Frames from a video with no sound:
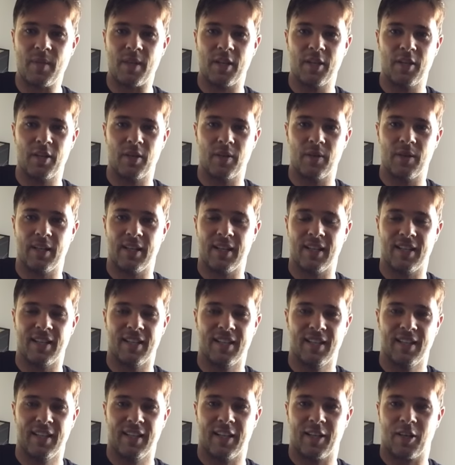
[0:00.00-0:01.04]
you know,
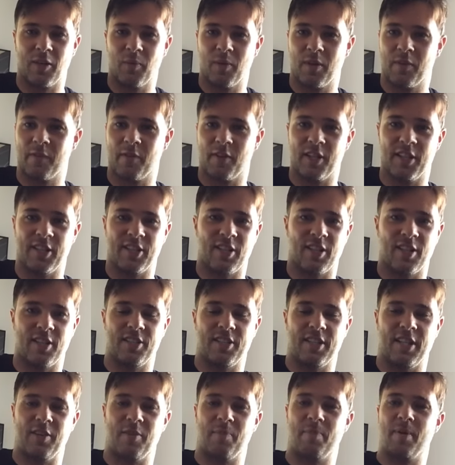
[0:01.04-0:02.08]
I don't work for Guitar
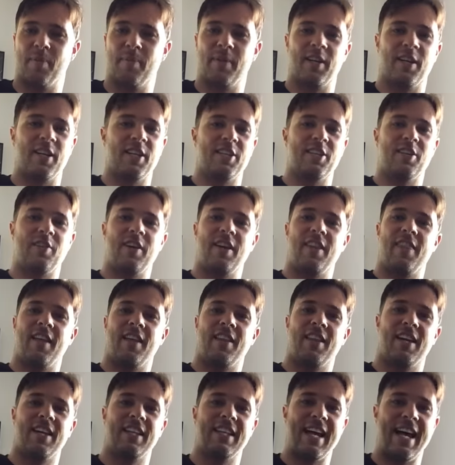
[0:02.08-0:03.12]
Center, Premier Guitar,
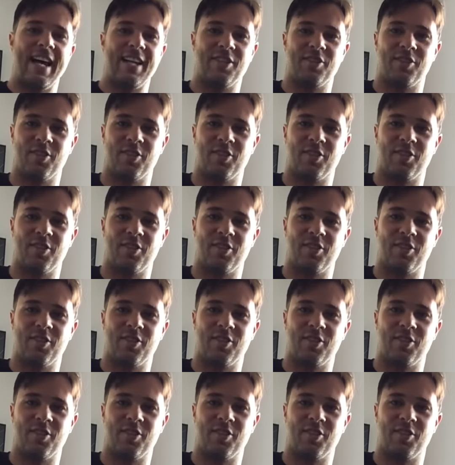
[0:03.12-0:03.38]
anything like that.